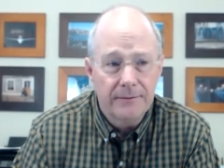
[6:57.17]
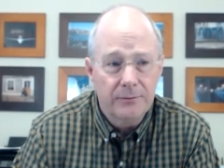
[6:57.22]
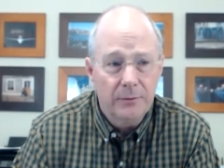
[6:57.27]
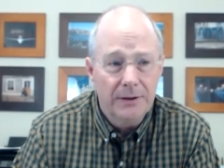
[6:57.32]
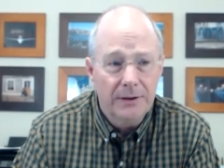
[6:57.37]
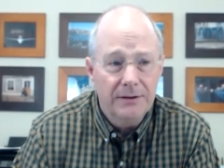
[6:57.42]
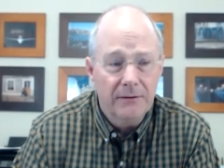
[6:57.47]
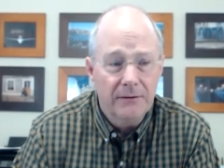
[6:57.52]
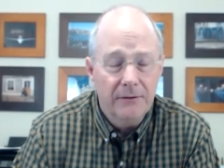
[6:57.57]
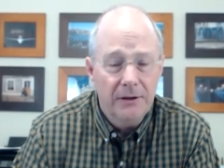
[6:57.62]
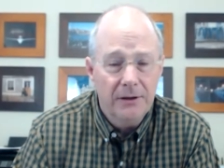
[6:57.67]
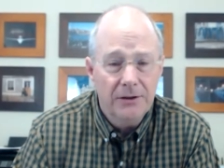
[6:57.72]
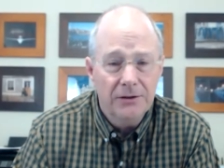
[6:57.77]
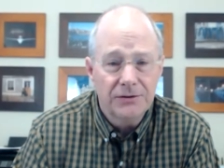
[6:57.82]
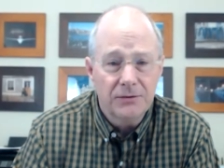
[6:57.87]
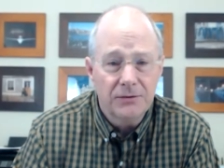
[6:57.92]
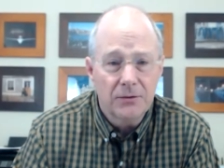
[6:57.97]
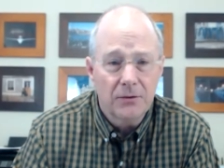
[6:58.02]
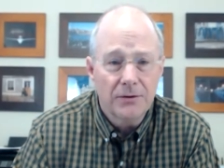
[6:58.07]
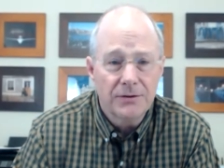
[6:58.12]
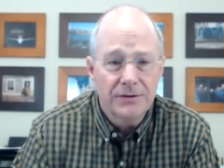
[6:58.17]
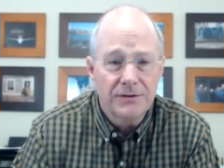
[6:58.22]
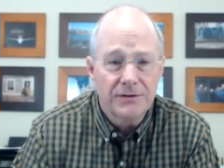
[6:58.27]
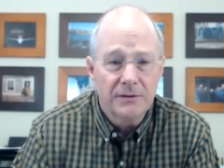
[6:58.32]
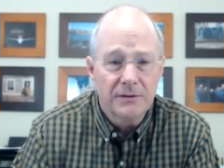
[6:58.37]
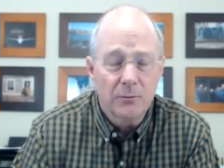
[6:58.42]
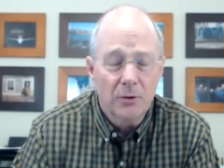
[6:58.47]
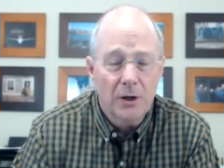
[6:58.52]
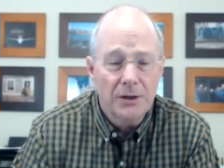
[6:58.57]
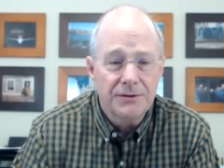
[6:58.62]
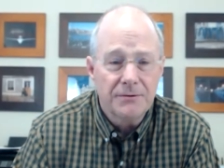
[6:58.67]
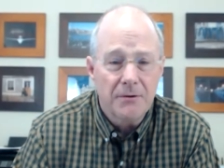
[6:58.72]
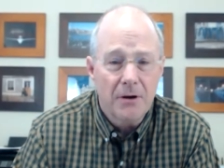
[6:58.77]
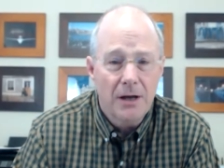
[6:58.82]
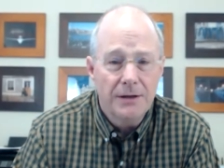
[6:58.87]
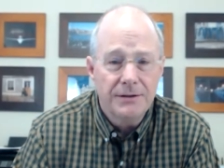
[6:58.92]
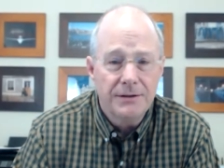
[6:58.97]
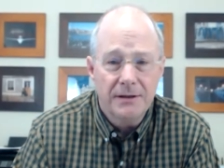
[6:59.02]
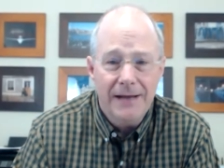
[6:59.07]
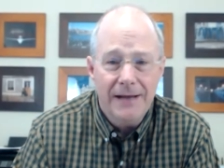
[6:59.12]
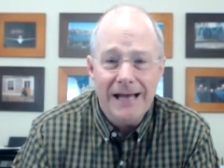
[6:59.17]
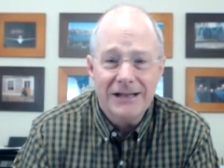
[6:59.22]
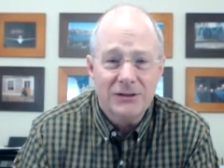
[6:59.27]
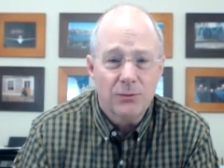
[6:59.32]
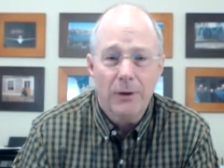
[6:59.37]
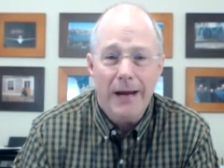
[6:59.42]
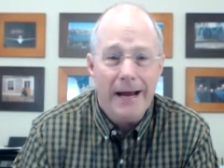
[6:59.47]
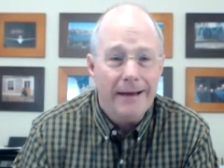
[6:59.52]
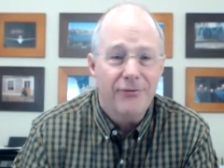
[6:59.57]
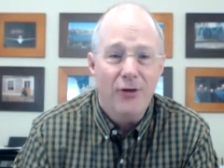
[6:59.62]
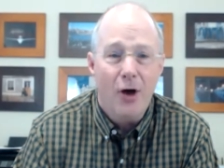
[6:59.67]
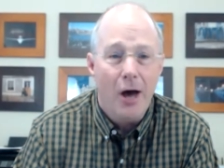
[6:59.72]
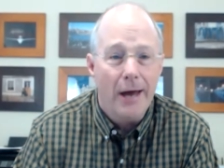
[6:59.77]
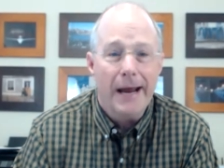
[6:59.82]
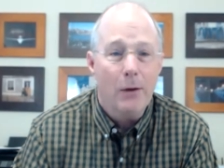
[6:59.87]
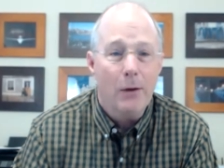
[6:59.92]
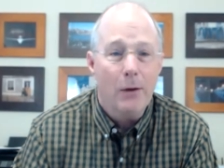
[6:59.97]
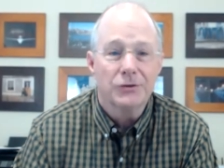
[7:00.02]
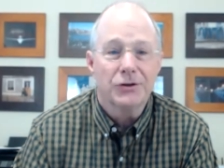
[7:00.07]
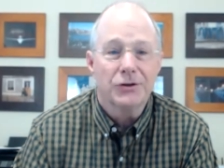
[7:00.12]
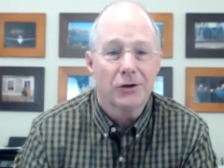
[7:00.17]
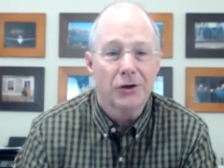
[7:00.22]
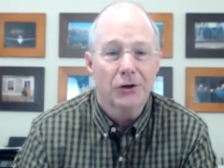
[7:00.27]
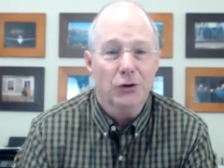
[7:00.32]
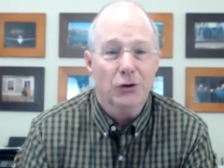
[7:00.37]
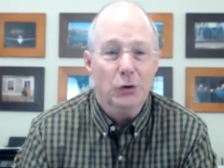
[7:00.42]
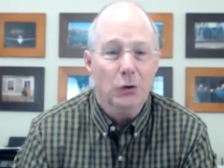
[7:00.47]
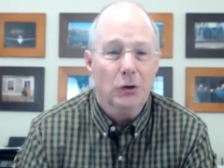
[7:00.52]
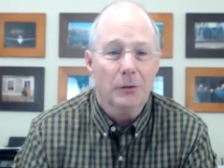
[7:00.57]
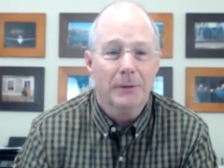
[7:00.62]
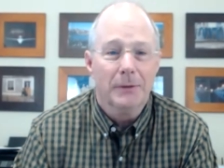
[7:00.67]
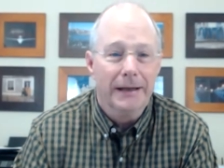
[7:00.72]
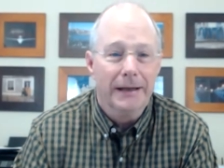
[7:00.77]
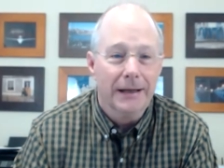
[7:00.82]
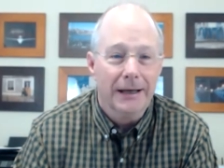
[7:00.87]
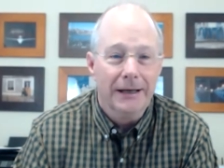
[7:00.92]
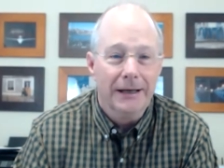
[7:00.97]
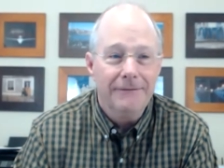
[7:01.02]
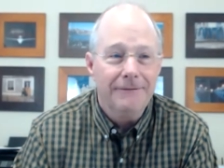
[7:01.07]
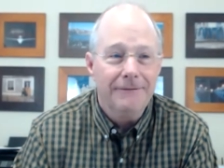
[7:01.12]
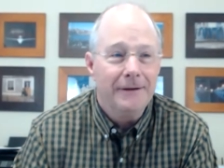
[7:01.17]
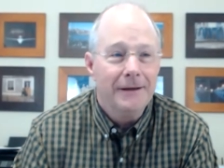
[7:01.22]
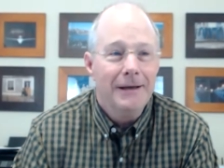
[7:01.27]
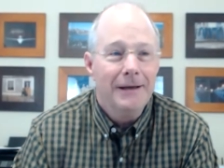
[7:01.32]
with convenience stores and some restaurants, and that's what I thought I was going to do in my life